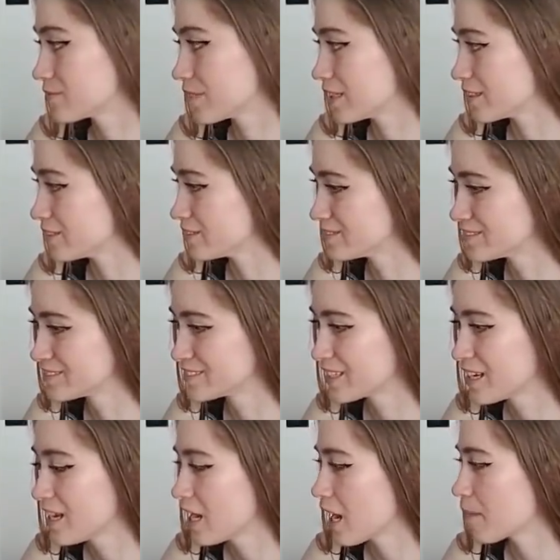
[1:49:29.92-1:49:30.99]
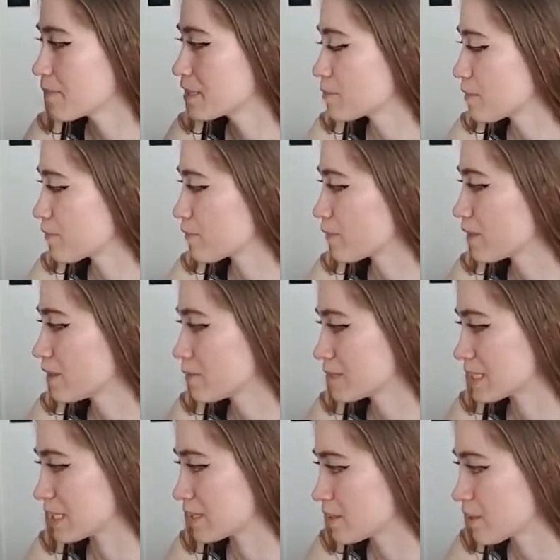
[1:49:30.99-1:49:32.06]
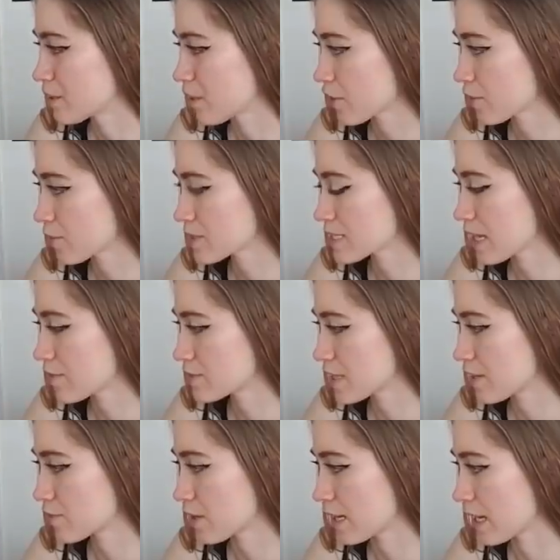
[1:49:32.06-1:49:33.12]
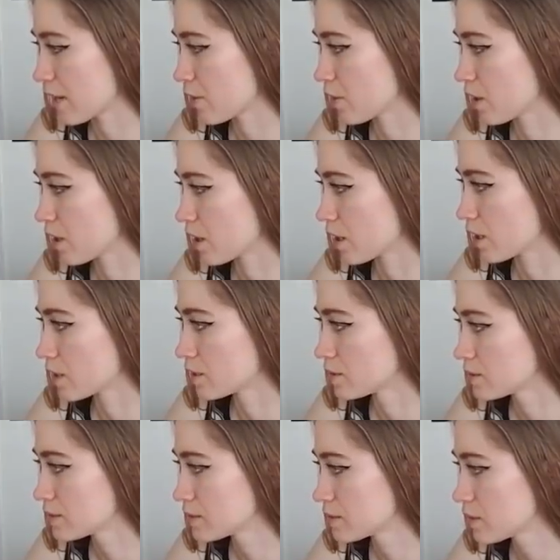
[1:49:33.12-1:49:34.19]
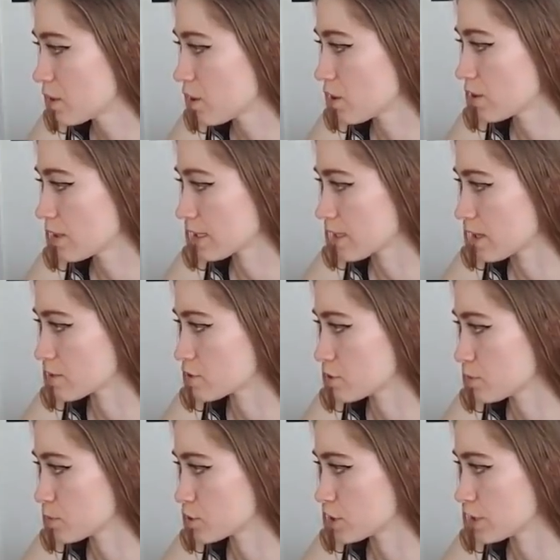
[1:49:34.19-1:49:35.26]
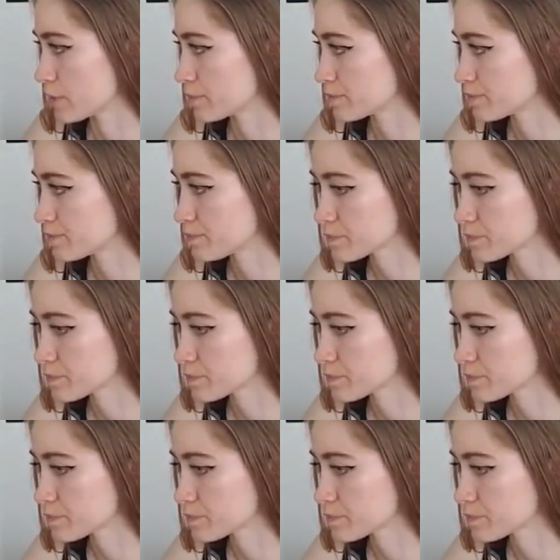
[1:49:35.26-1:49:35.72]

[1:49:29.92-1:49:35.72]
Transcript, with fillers: Well. I mean, to be well, let me see. The other ones I have saved right now are they're all like not super cheap.